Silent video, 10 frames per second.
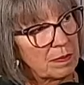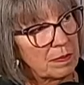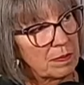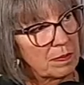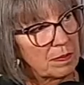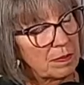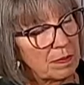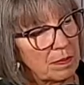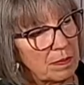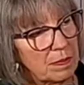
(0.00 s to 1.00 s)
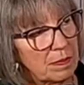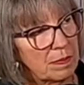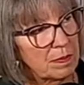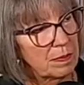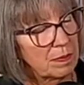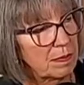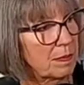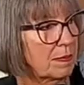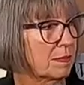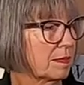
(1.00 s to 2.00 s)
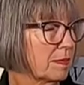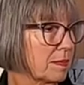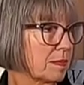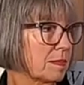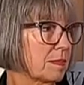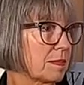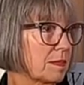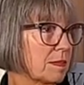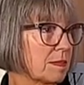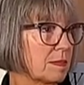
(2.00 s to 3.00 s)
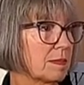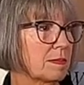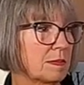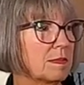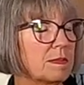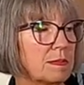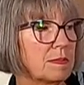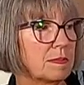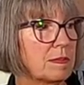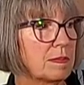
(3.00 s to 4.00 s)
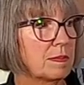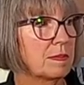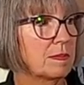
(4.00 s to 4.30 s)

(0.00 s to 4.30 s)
[no speech]